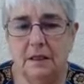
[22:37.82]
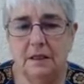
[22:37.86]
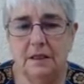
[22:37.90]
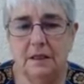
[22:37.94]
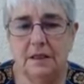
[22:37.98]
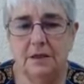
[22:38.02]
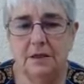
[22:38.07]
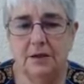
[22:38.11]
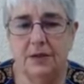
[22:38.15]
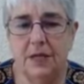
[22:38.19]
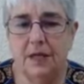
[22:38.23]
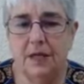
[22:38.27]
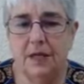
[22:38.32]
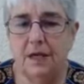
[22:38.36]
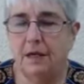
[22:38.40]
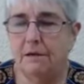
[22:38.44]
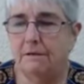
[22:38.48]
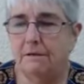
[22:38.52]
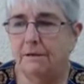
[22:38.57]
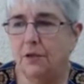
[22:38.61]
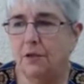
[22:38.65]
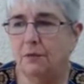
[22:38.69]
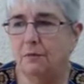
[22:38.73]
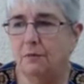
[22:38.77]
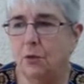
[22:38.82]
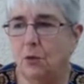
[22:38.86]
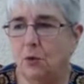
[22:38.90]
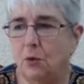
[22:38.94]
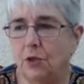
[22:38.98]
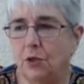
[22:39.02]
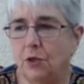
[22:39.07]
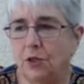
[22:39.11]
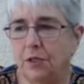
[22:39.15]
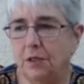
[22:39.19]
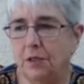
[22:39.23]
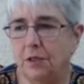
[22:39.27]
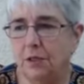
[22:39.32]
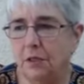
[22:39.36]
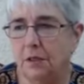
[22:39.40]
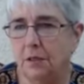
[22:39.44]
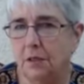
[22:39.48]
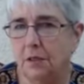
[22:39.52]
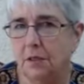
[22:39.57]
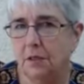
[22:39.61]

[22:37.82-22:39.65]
so they have important